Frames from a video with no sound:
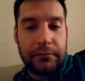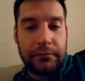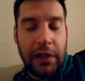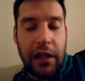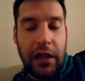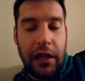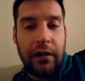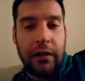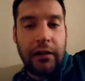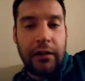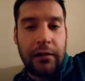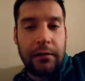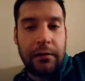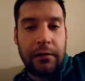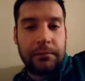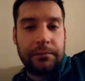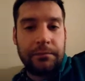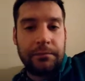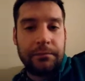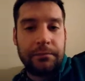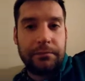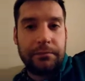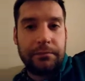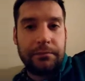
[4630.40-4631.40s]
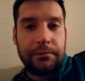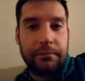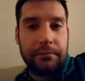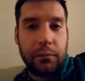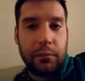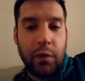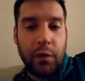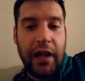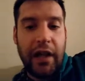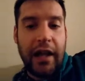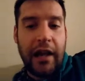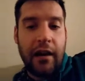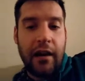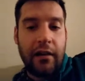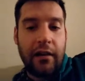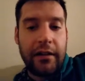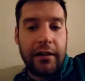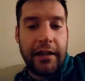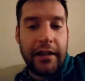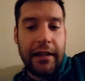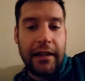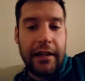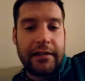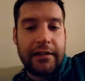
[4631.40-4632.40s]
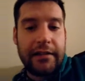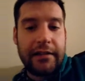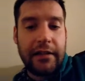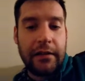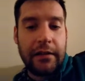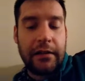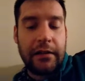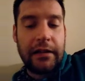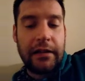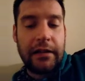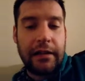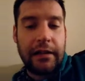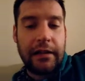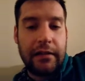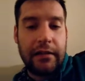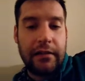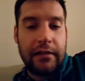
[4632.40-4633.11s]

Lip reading: Um, Reality, as in,